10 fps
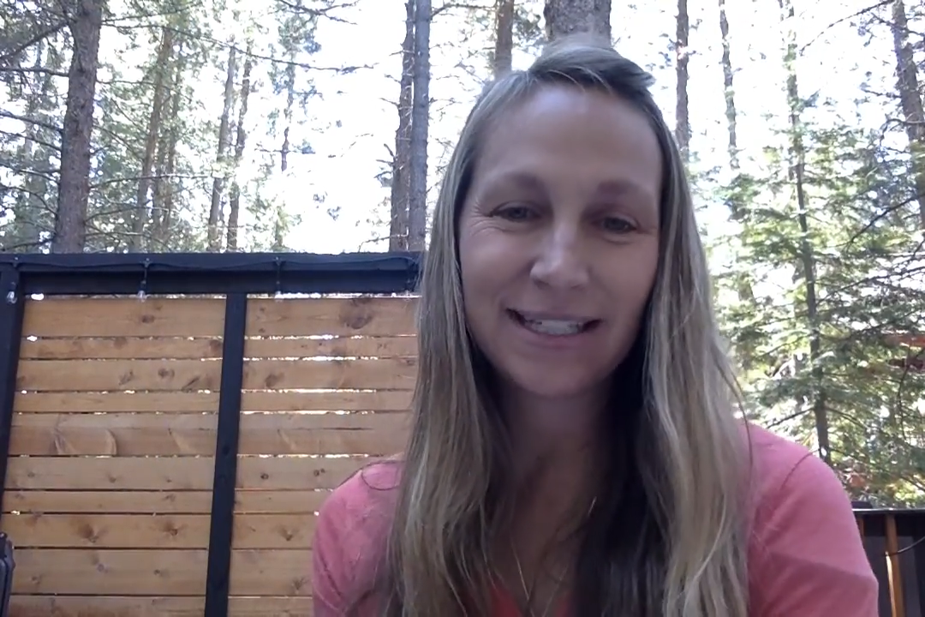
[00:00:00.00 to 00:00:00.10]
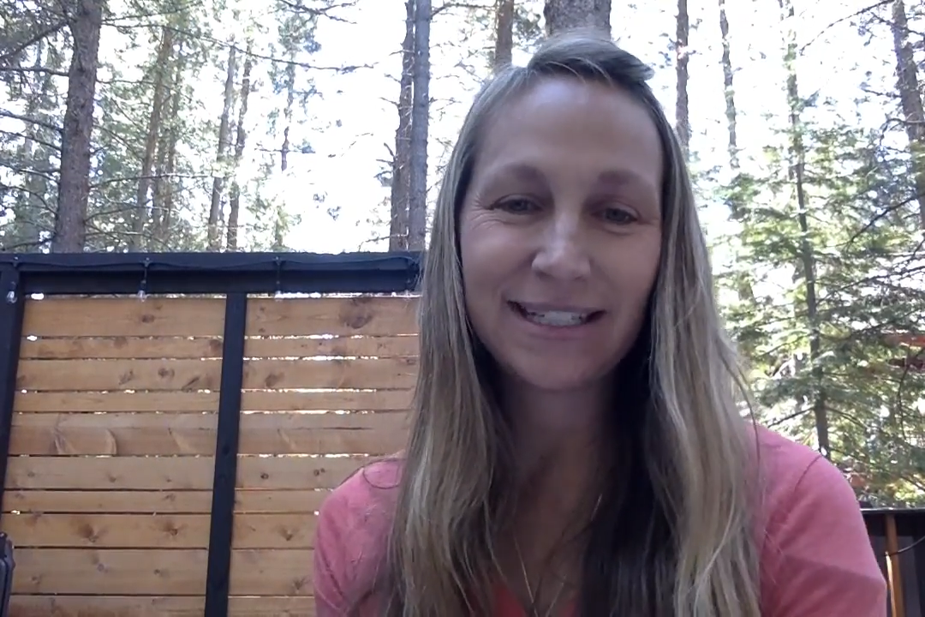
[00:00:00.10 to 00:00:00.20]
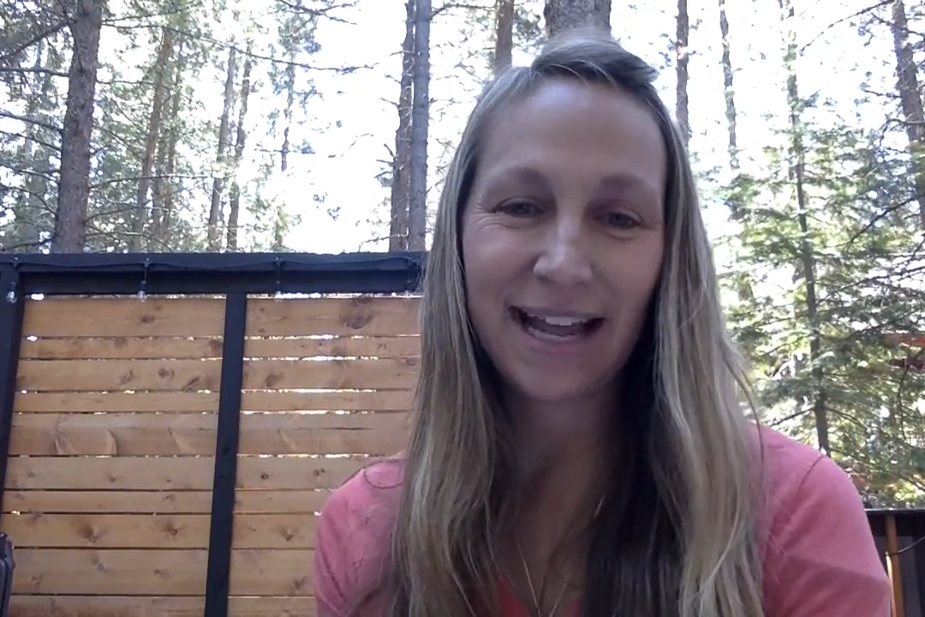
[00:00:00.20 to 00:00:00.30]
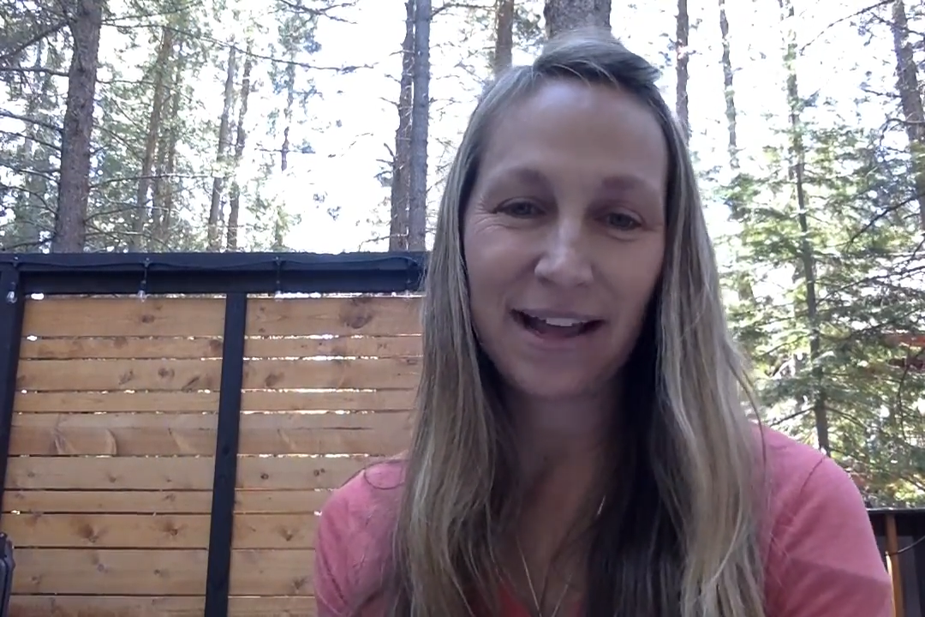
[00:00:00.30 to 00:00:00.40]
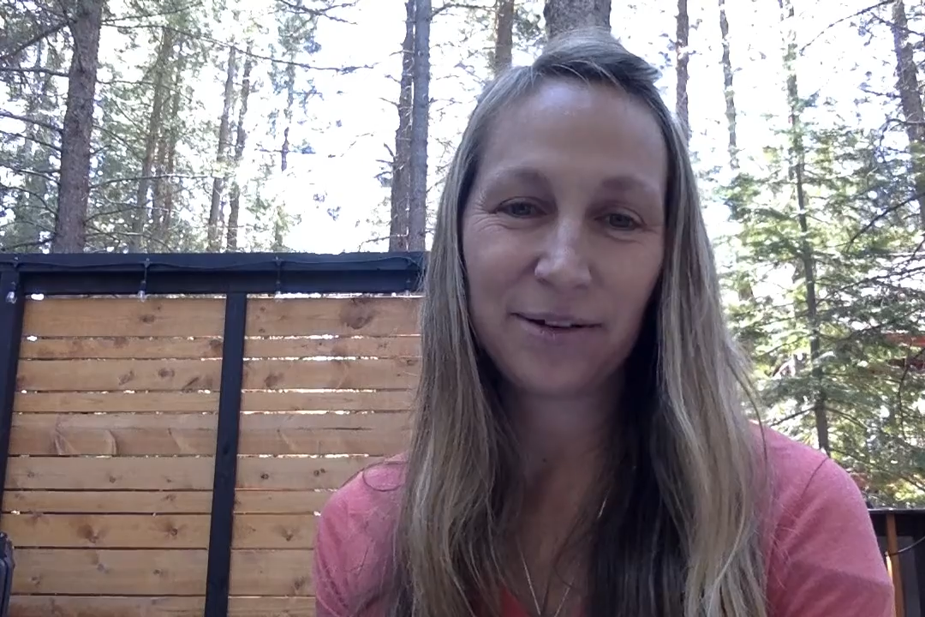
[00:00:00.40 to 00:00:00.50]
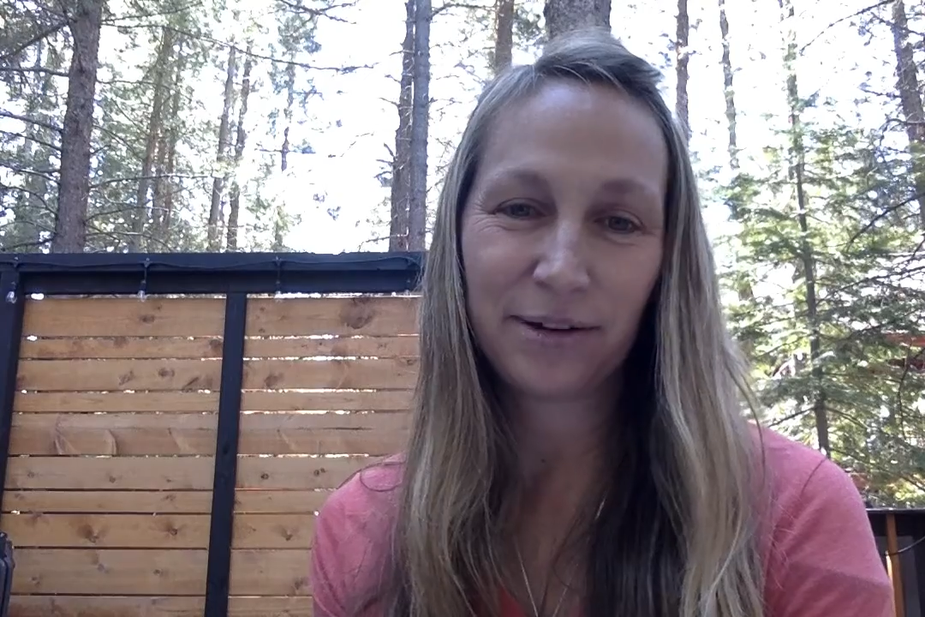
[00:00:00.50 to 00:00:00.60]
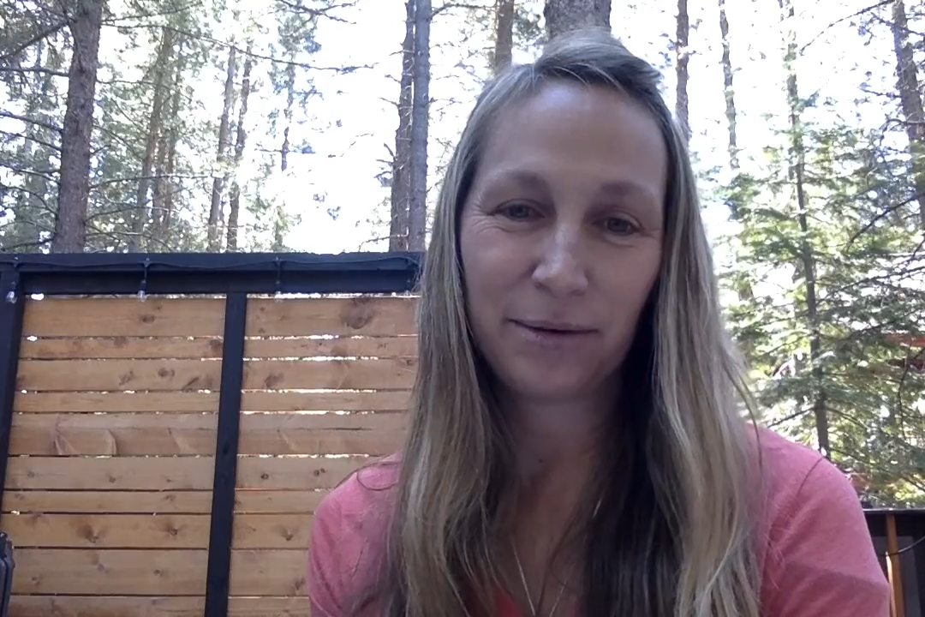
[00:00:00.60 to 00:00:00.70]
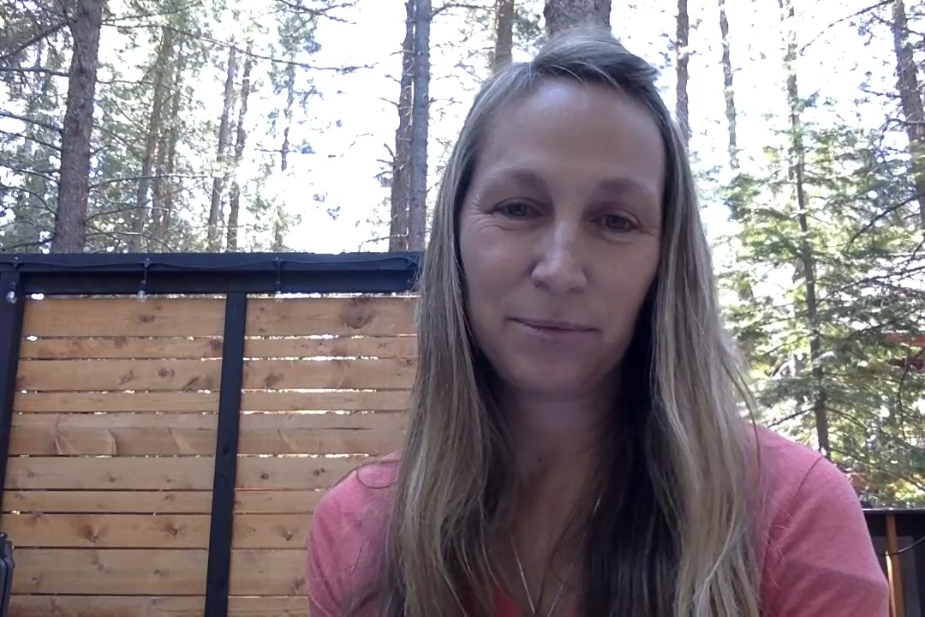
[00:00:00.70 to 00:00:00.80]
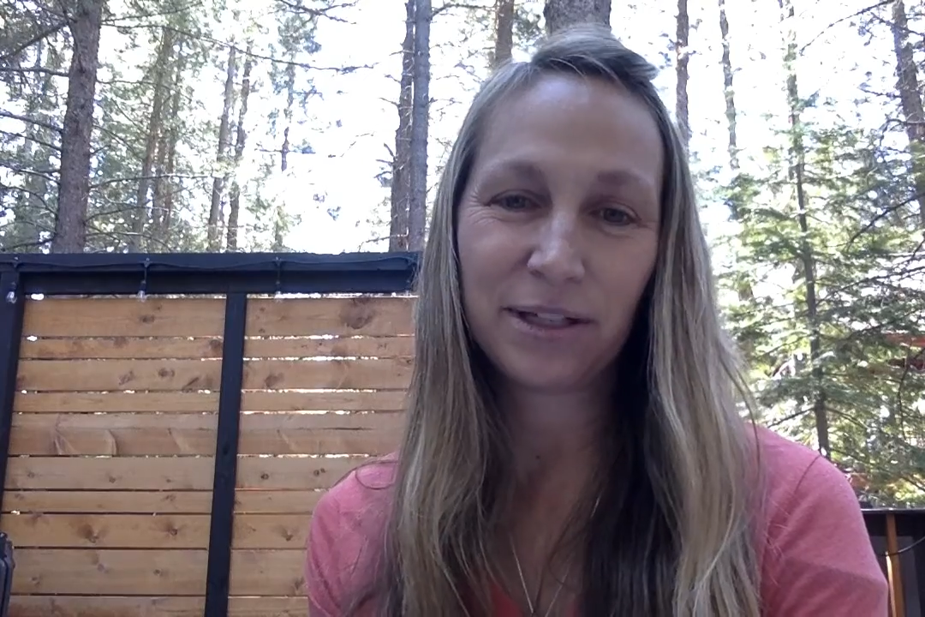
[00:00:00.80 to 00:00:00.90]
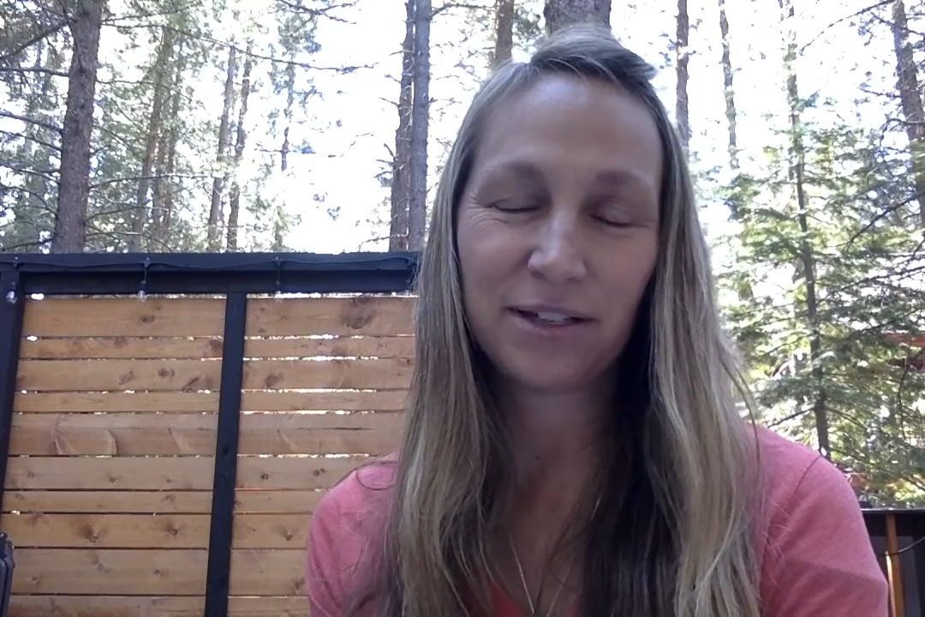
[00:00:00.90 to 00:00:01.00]
standard
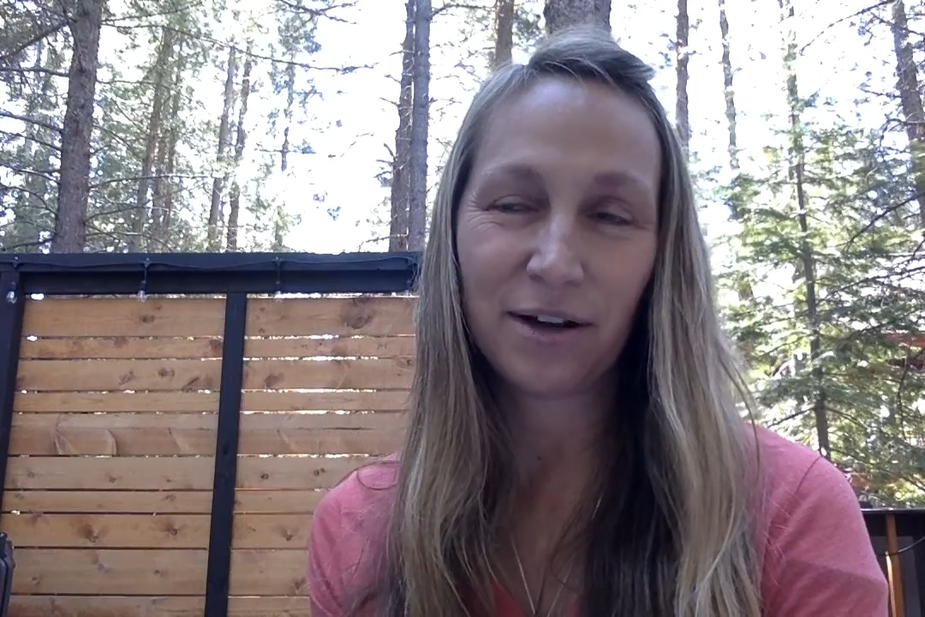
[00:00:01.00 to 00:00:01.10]
and what's